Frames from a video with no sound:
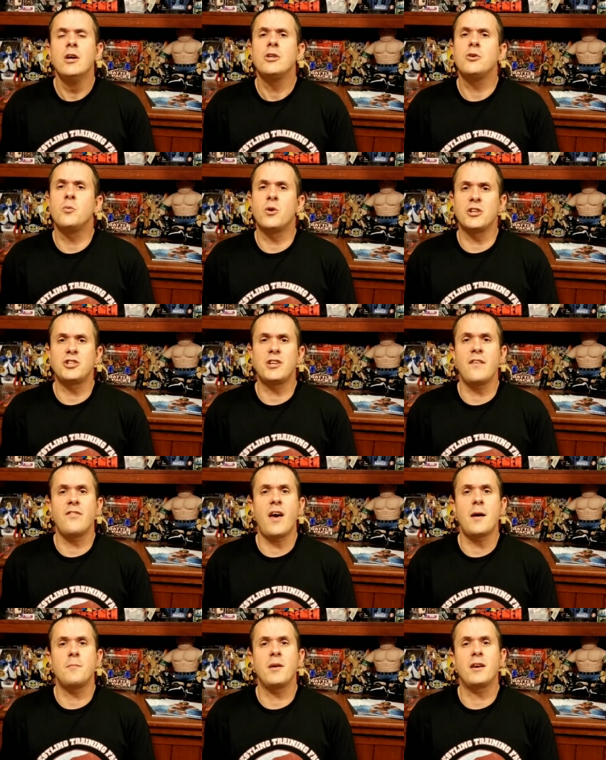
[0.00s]
you want to shave
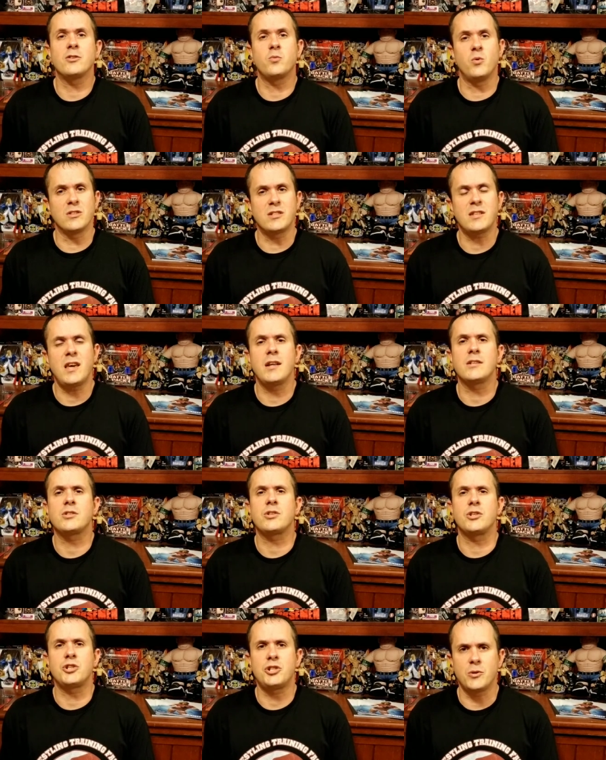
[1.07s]
that because, once again, it's
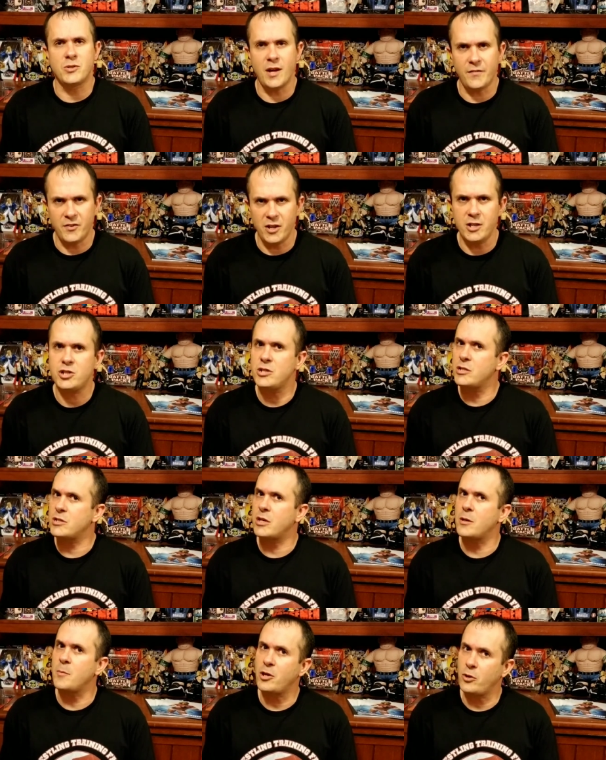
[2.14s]
going to show definition. It's
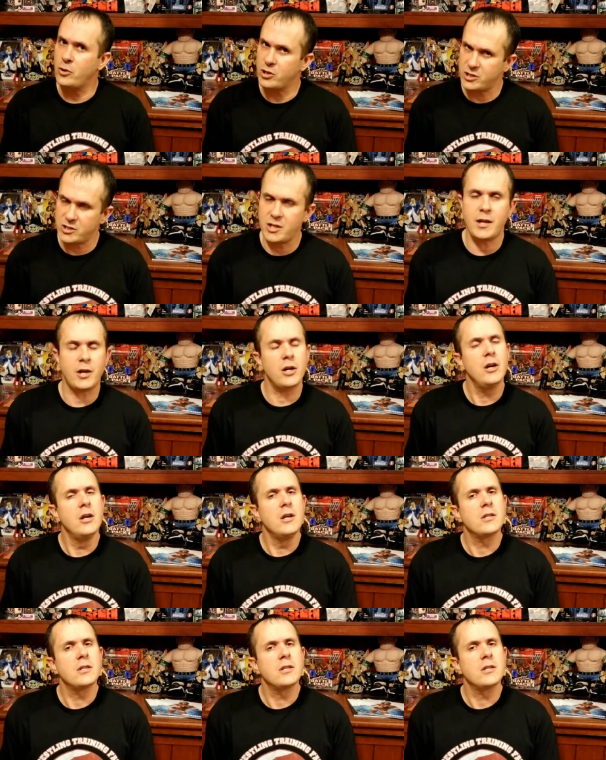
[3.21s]
going to make you look sleeker.